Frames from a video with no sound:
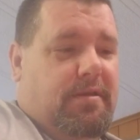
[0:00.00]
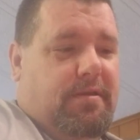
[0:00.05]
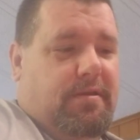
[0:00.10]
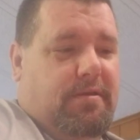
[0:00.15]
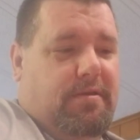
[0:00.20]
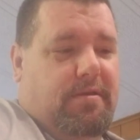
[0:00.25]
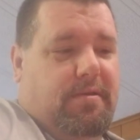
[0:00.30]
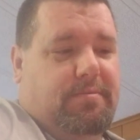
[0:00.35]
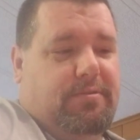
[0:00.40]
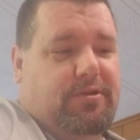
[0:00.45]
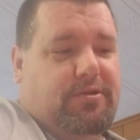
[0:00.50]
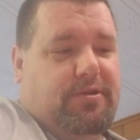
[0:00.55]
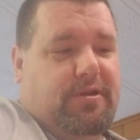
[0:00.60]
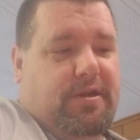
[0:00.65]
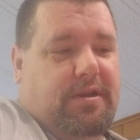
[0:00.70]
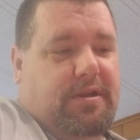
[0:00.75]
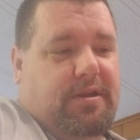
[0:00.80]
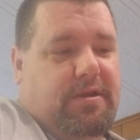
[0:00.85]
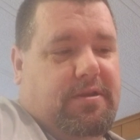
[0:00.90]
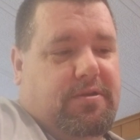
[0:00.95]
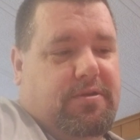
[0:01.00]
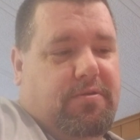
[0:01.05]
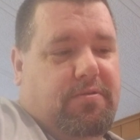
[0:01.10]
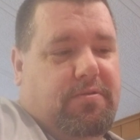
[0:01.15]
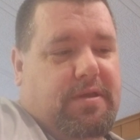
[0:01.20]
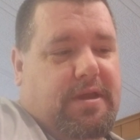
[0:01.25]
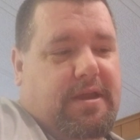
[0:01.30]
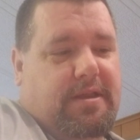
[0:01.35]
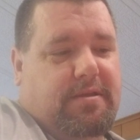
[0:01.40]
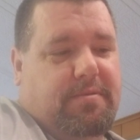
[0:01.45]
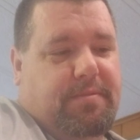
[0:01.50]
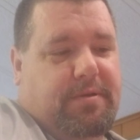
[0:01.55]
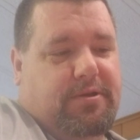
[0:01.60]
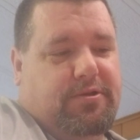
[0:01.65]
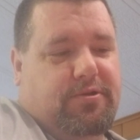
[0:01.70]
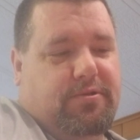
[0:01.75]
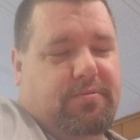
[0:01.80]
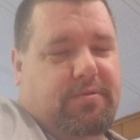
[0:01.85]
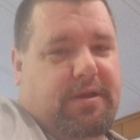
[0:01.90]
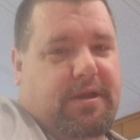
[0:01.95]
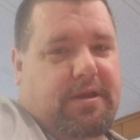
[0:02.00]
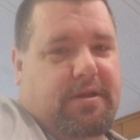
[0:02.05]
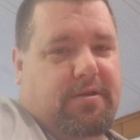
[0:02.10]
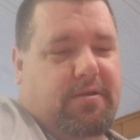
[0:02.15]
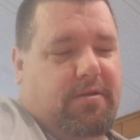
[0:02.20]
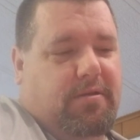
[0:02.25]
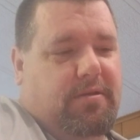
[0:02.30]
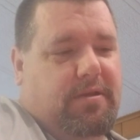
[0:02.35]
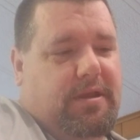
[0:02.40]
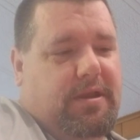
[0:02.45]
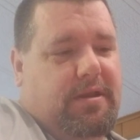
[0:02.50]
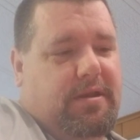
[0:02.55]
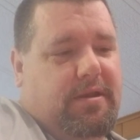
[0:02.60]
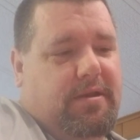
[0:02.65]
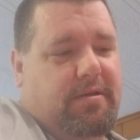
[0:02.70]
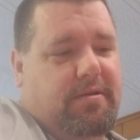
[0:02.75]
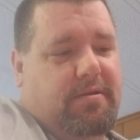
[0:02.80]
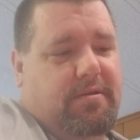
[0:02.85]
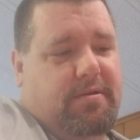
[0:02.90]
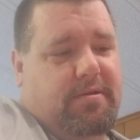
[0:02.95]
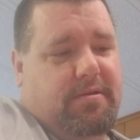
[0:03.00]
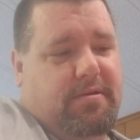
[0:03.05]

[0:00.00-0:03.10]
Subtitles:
I'm just going to do that to make sure we get it all in there.